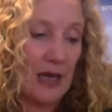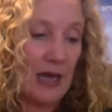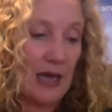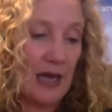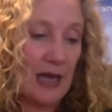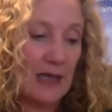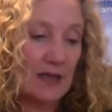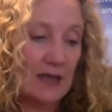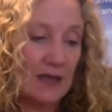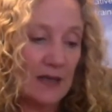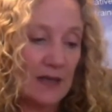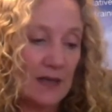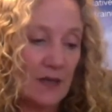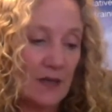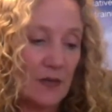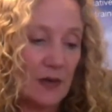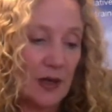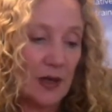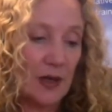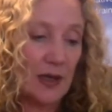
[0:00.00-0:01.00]
and
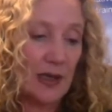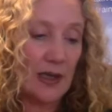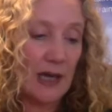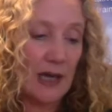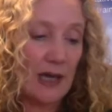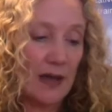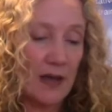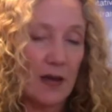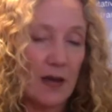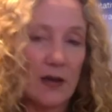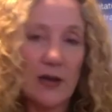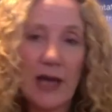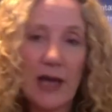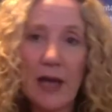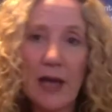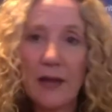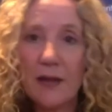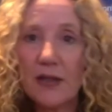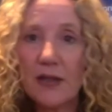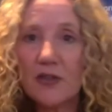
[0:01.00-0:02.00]
again, the
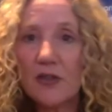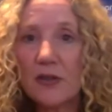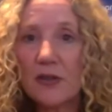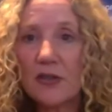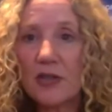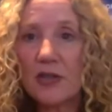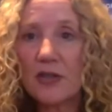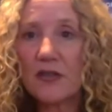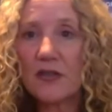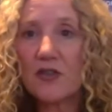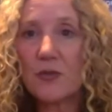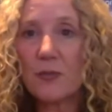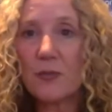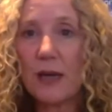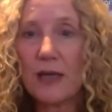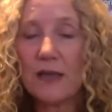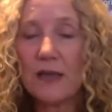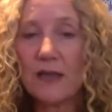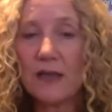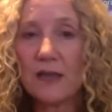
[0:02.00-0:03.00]
Catholic Church has
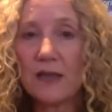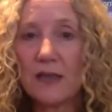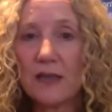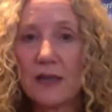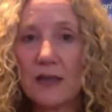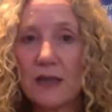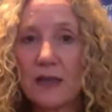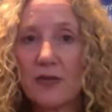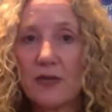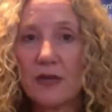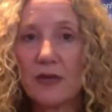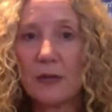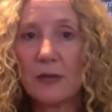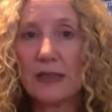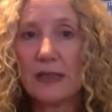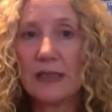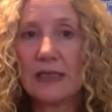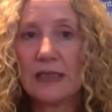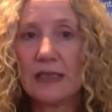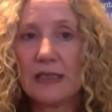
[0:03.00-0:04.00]
tremendous uh,
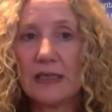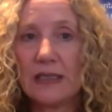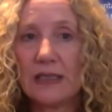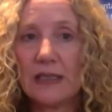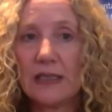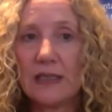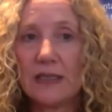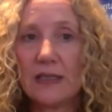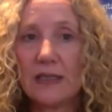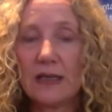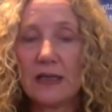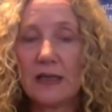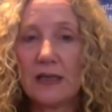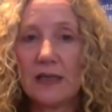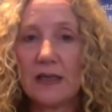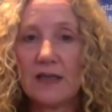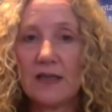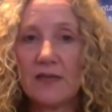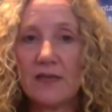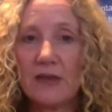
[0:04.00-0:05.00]
credibility. It's uh,
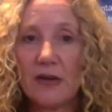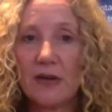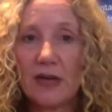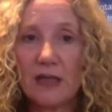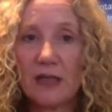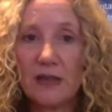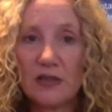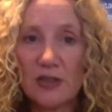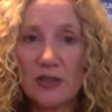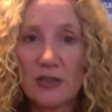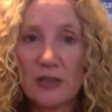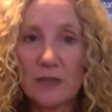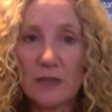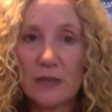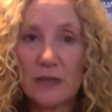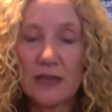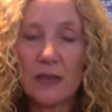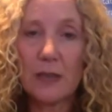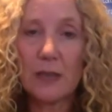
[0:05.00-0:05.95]
it's a very legitimate